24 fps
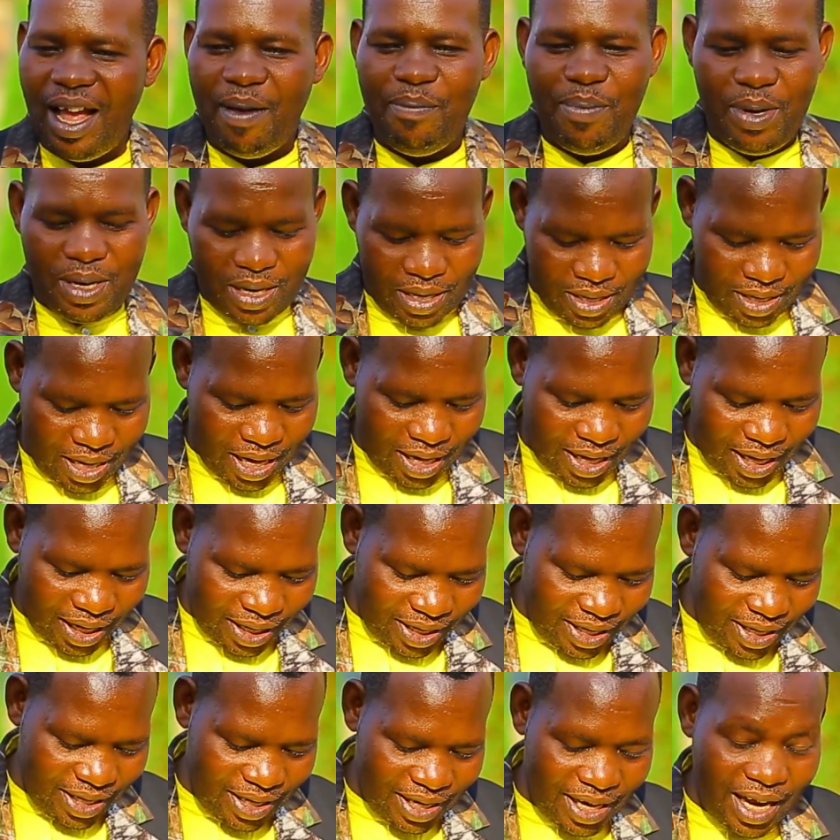mba
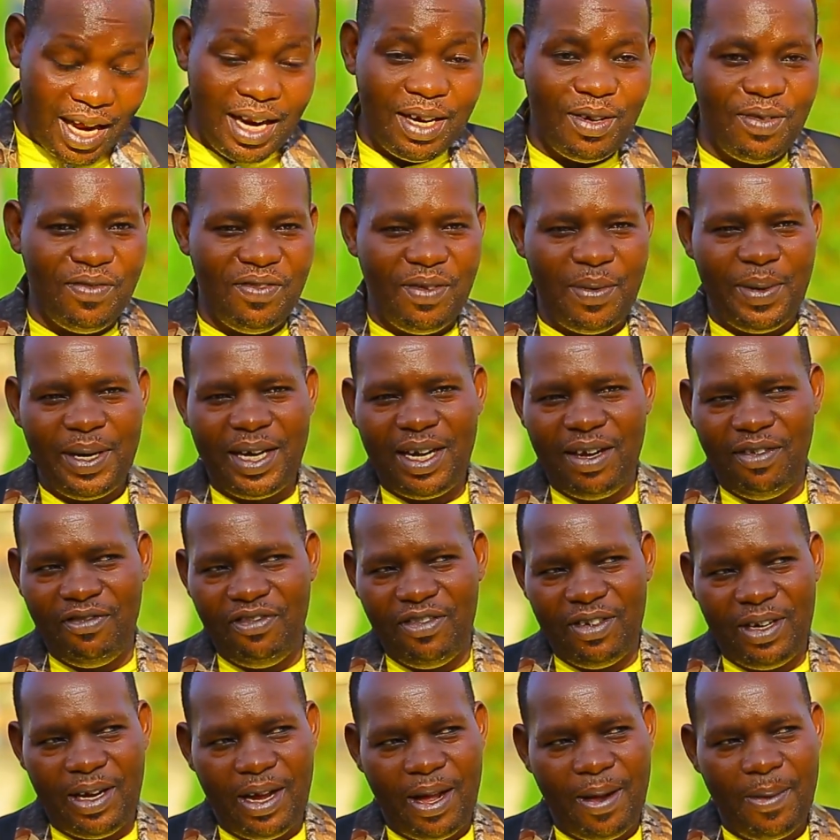akaginga numva
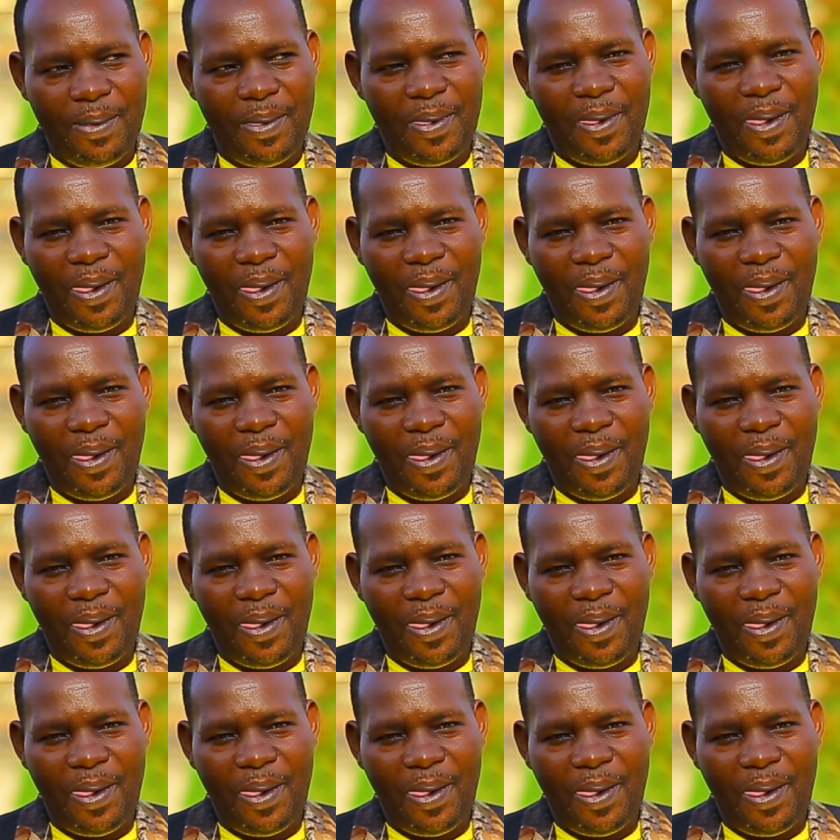bakavuga